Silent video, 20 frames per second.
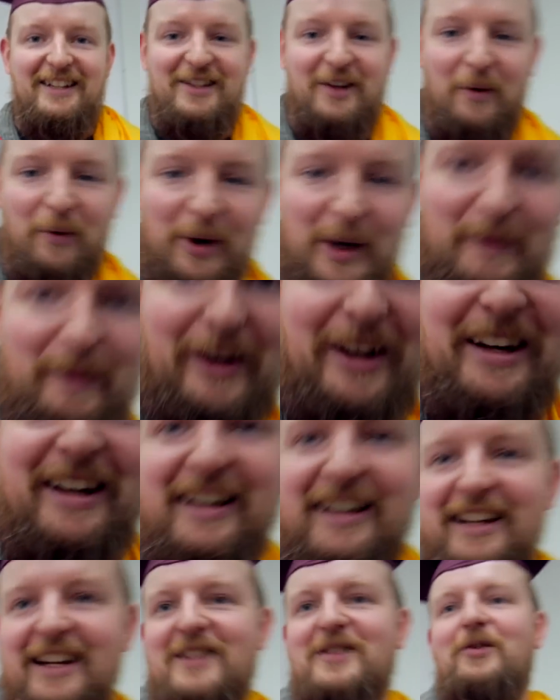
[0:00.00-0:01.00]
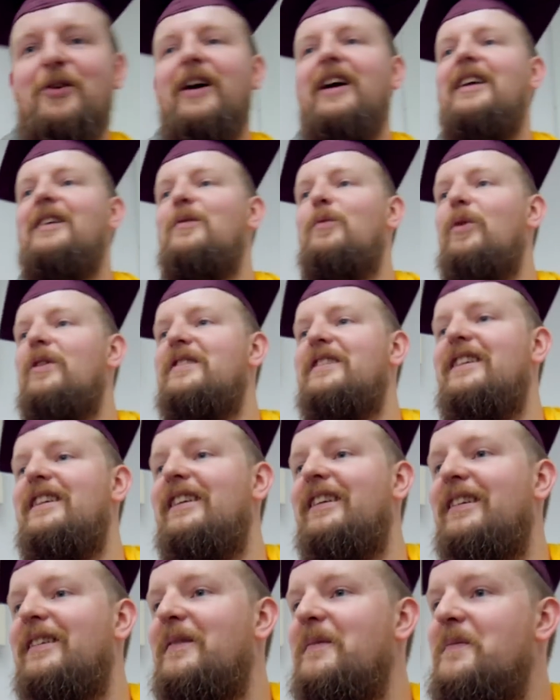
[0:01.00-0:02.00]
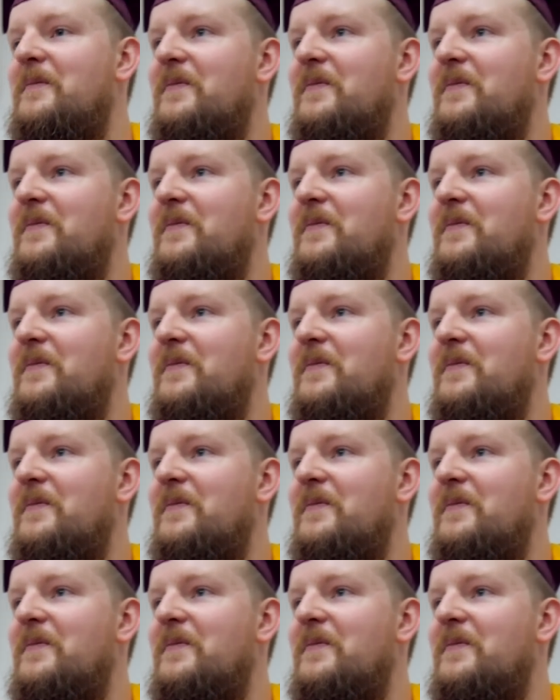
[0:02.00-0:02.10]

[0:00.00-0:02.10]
Don't worry about it. It's great. Where's Ian?